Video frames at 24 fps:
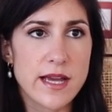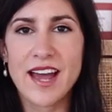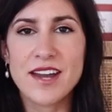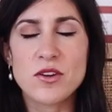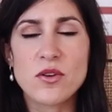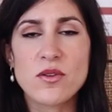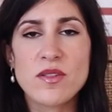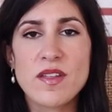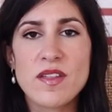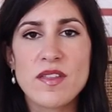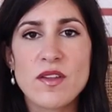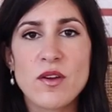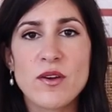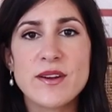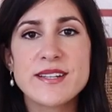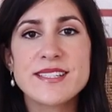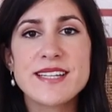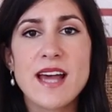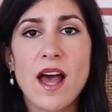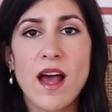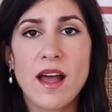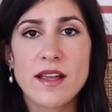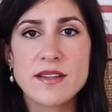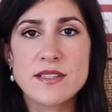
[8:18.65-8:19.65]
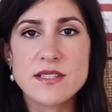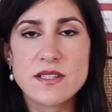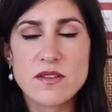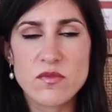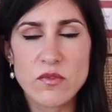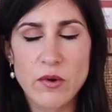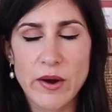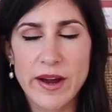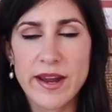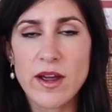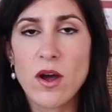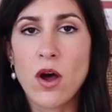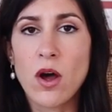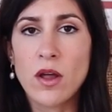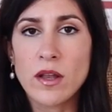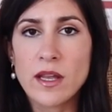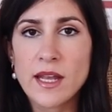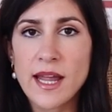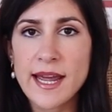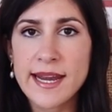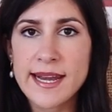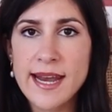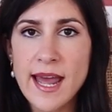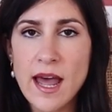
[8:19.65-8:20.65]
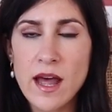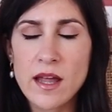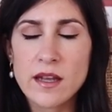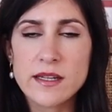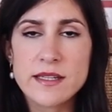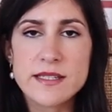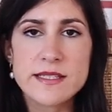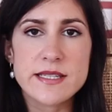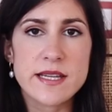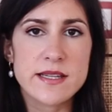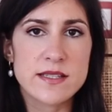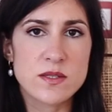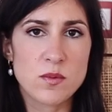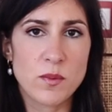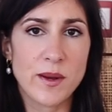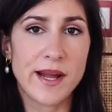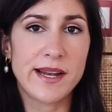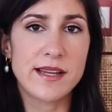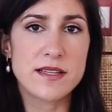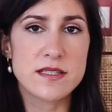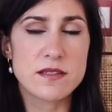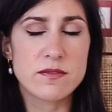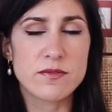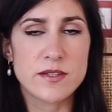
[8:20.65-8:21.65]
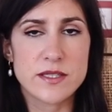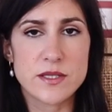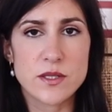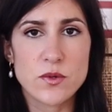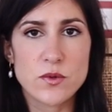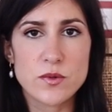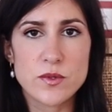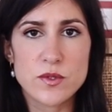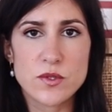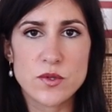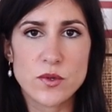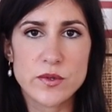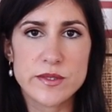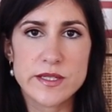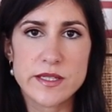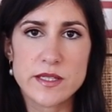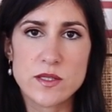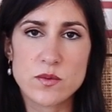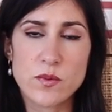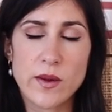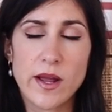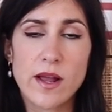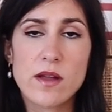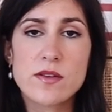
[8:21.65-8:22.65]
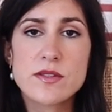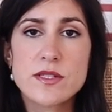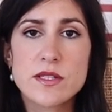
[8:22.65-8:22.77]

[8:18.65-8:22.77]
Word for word: I know that there are tons of great online outlets as well as physical stores as well,